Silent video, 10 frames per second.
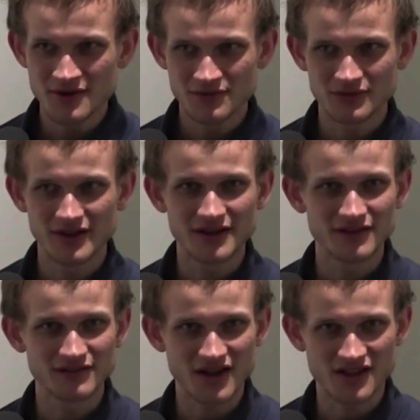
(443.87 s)
Like
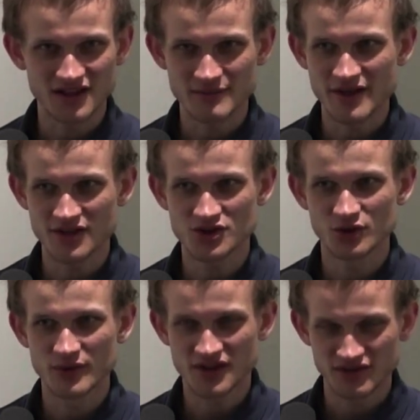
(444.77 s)
if I send a message, you'll
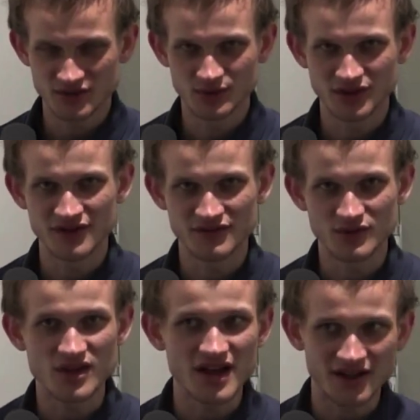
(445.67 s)
receive it within a few
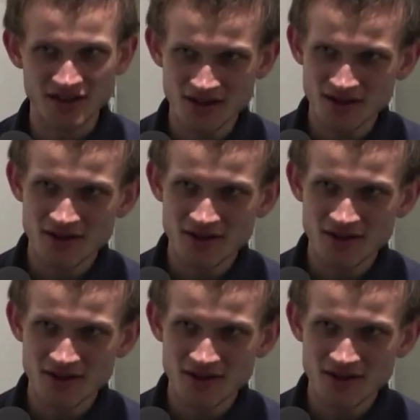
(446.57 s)
seconds.